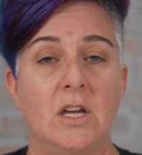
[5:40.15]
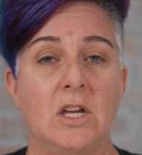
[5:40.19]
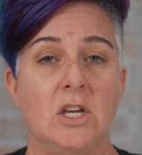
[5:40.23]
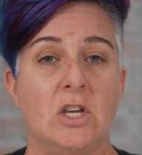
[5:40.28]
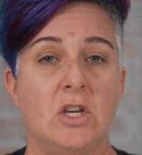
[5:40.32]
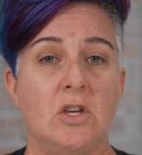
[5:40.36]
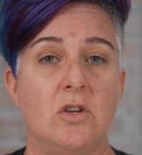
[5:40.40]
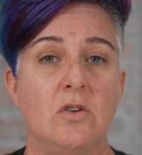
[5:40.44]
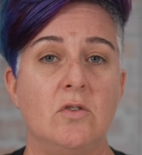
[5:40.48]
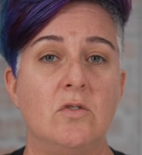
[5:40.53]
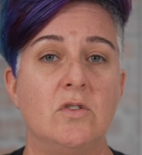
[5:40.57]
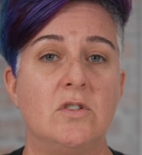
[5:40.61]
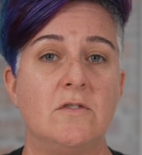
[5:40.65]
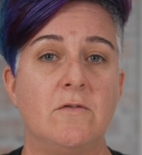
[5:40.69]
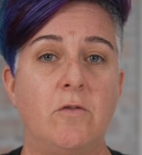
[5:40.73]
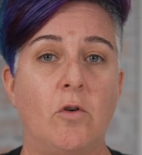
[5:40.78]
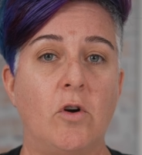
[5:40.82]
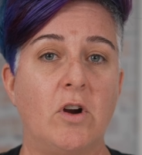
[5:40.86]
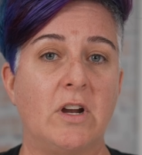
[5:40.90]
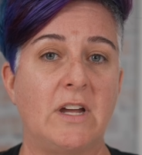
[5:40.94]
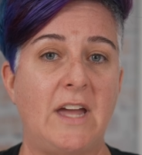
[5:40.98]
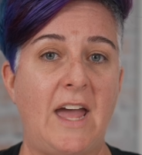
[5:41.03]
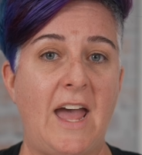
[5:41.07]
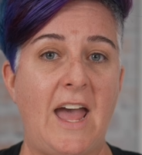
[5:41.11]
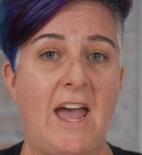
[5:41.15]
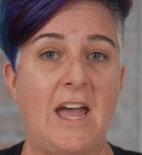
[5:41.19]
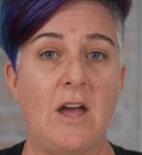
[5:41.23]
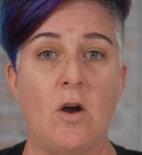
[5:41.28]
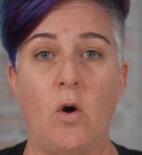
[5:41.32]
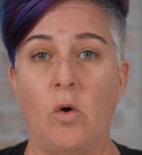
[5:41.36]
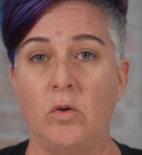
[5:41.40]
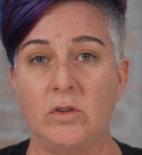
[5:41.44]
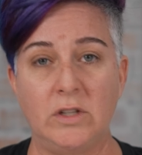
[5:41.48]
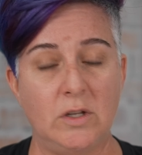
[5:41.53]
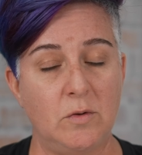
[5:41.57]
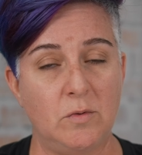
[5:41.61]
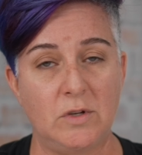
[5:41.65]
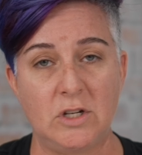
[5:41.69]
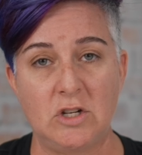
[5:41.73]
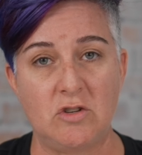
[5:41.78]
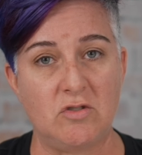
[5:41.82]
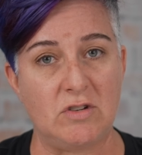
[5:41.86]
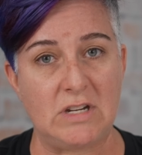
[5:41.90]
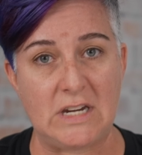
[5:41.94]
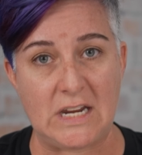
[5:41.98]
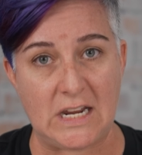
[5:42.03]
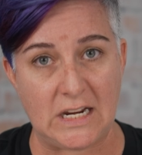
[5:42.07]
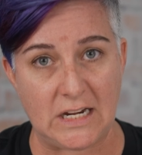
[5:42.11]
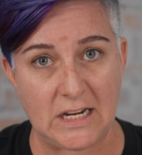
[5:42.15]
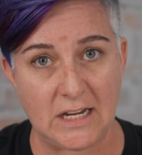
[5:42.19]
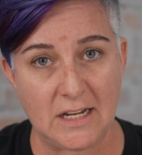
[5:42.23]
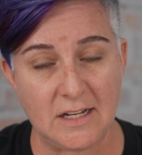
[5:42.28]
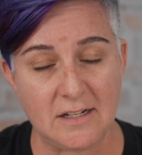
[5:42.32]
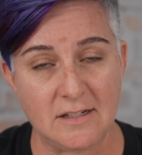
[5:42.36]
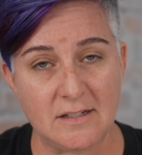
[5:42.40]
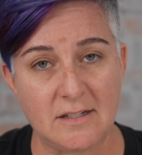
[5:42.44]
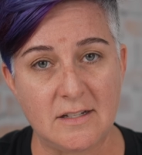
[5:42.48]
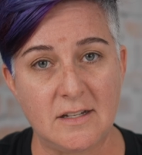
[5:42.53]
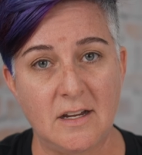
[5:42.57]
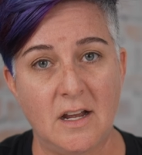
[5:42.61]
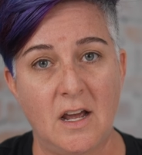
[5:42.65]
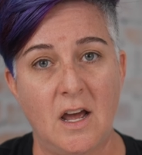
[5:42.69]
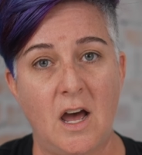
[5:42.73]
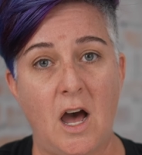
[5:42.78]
Use 4K only when you need it.